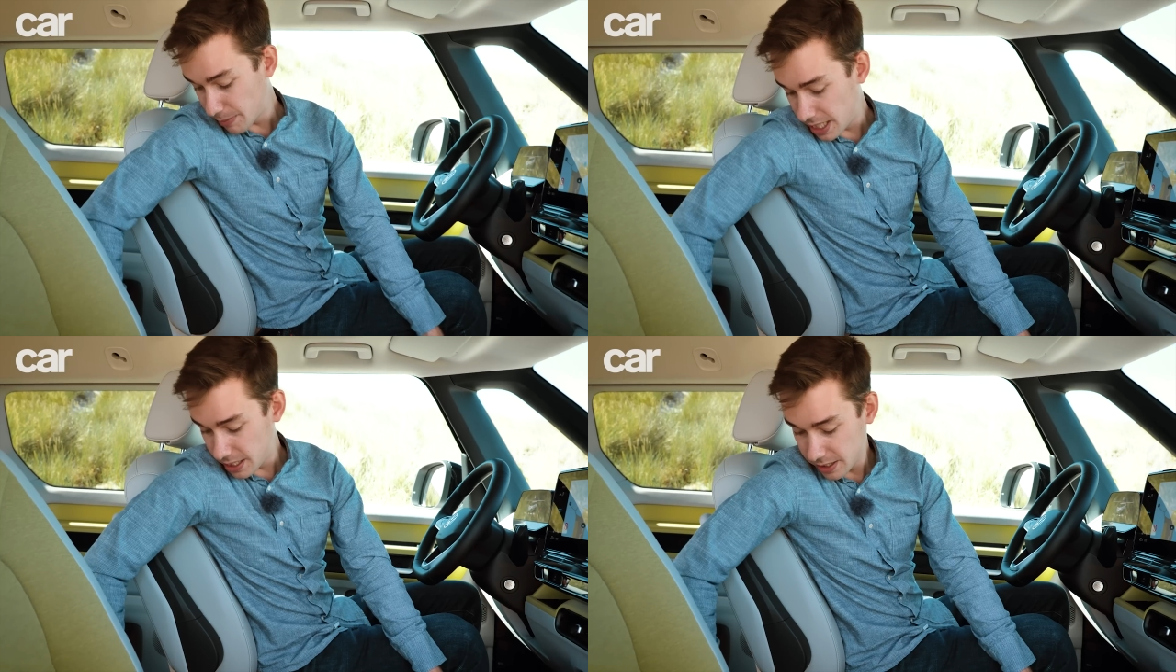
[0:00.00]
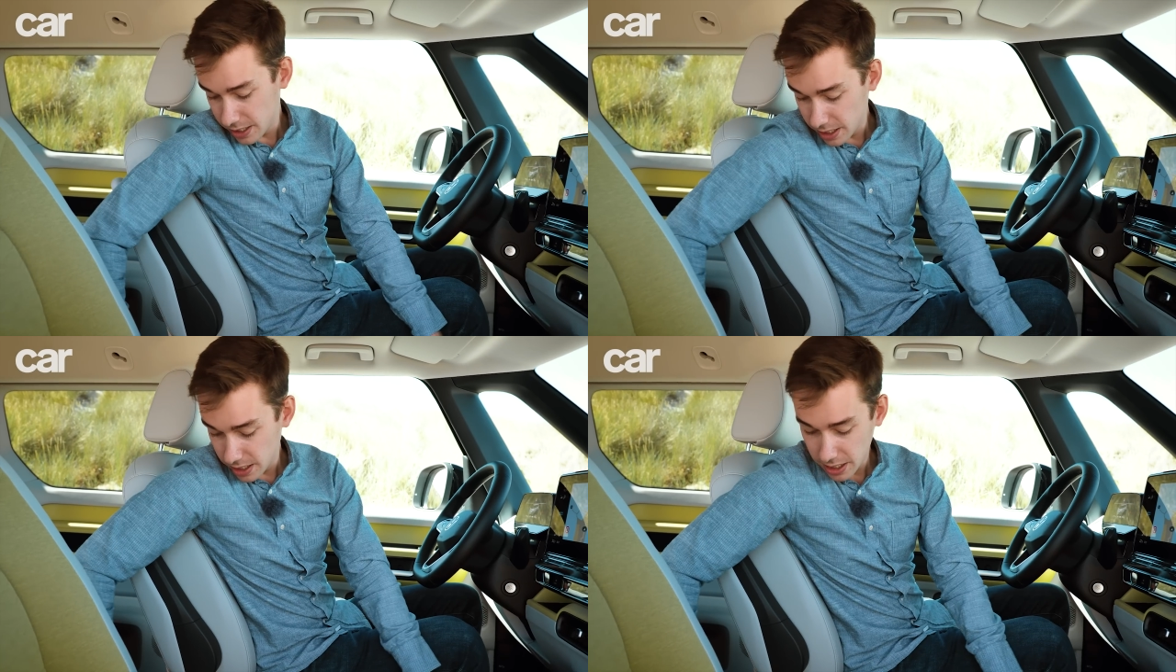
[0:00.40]
I mean,
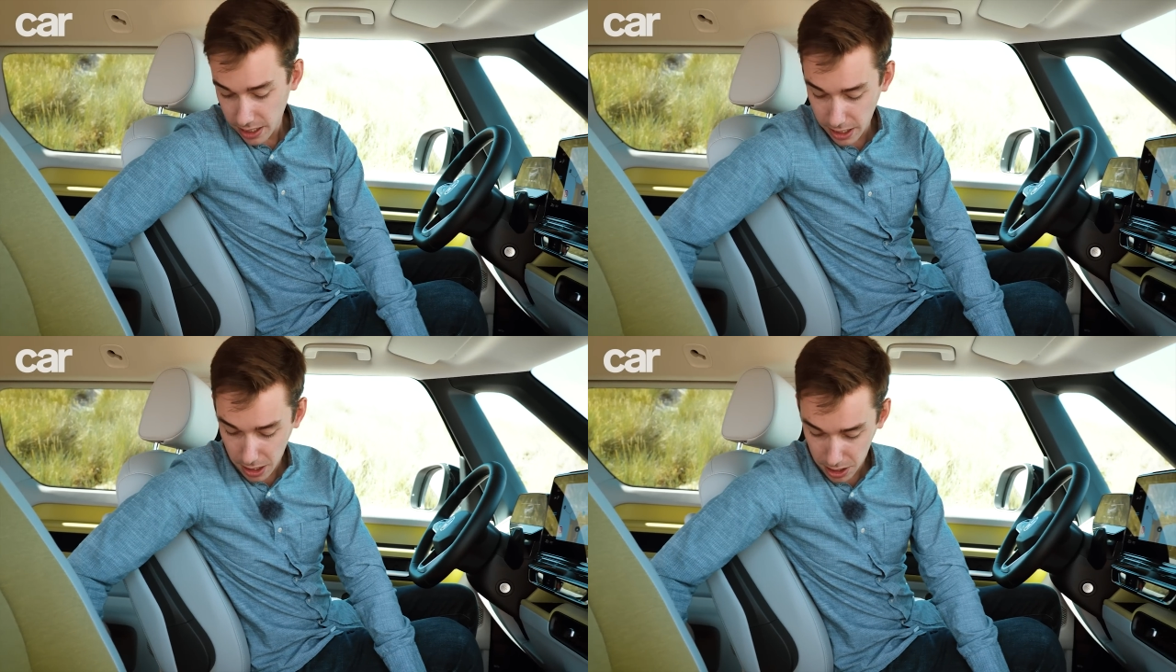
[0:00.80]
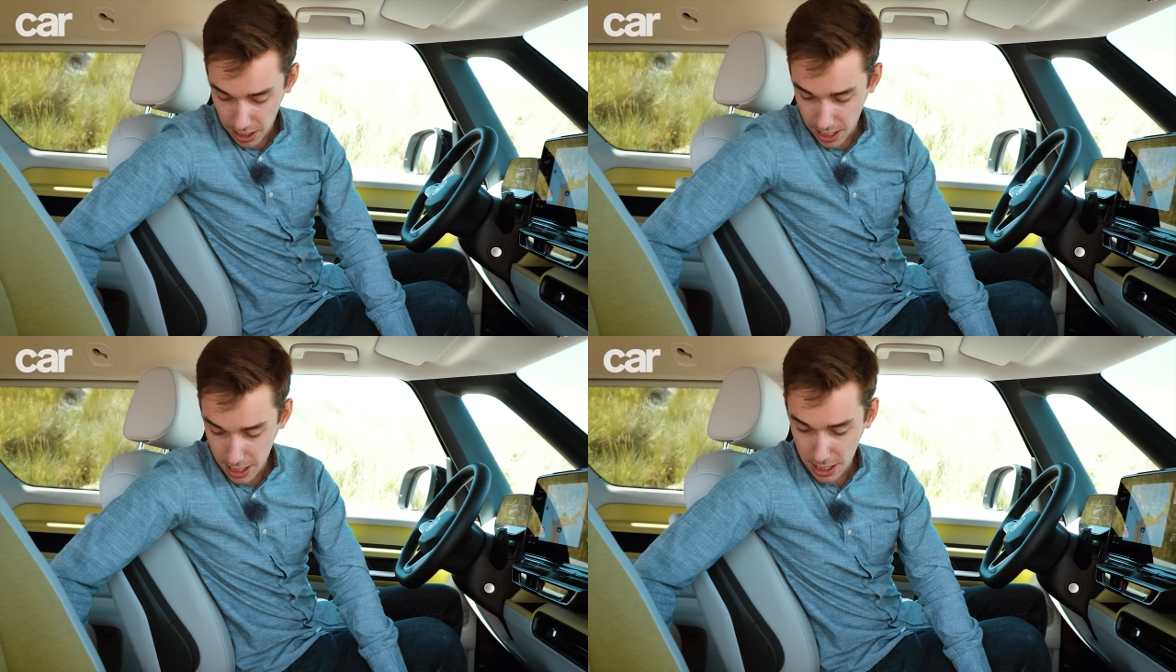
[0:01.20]

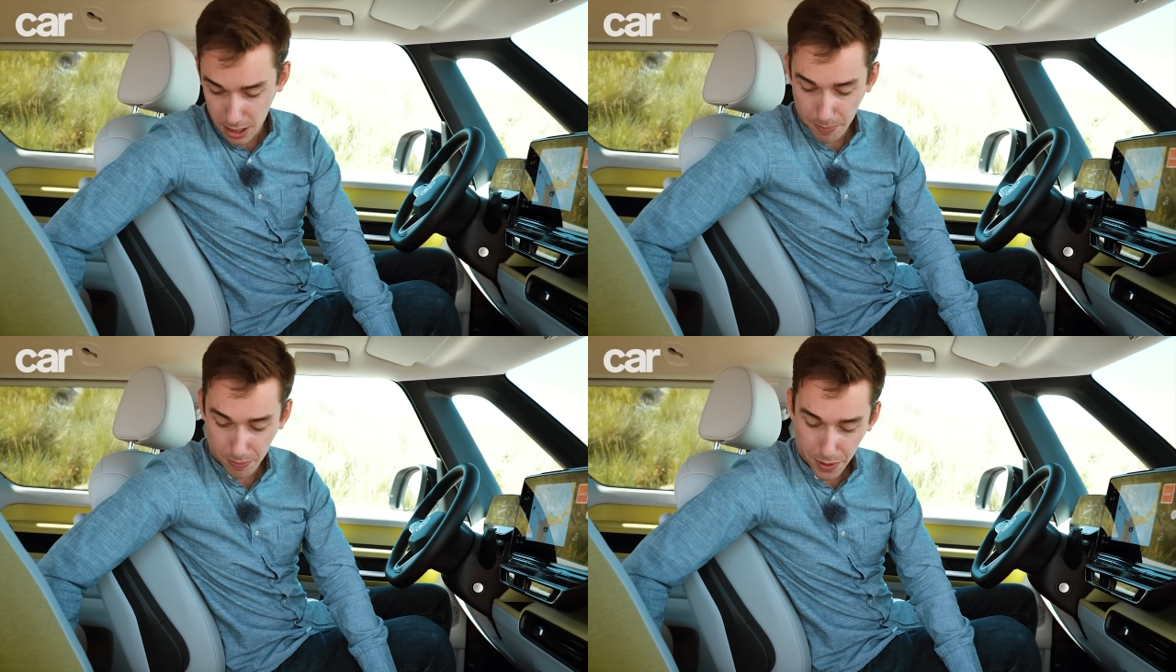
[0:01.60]
nothing is